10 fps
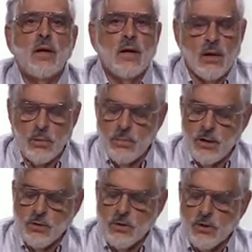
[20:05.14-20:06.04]
Our
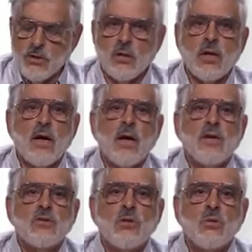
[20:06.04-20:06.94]
matrix
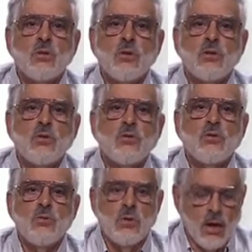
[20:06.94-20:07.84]
has only
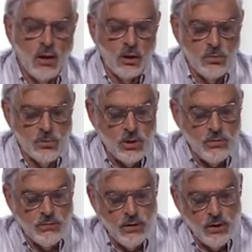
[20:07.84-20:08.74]
2 columns and
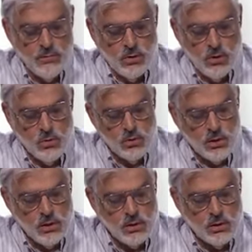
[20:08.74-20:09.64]
5 rows.
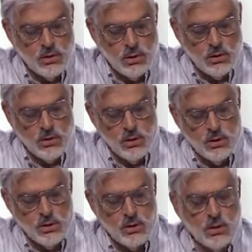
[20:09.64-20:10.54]
That's
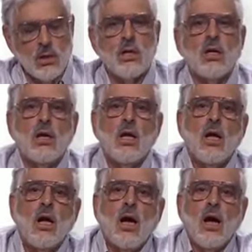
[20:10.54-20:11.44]
this.
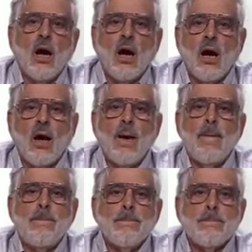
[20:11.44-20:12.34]

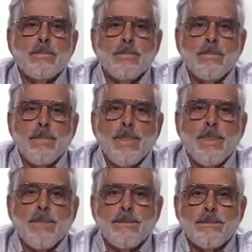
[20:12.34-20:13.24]

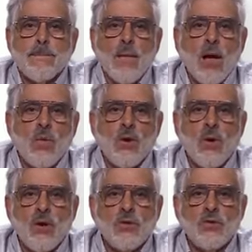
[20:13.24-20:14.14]
We're
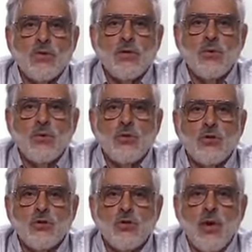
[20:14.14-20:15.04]
going to use
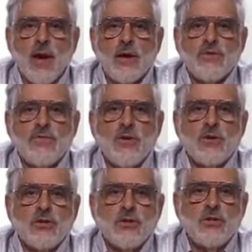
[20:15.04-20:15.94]
2 hash
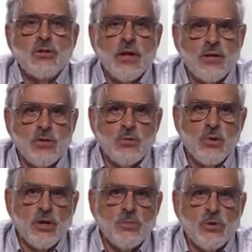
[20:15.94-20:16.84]
functions. That is, we
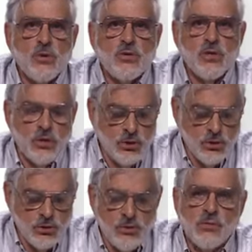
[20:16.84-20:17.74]
compute
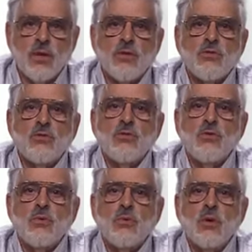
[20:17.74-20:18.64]
signatures of length
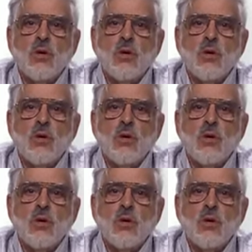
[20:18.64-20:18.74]
2.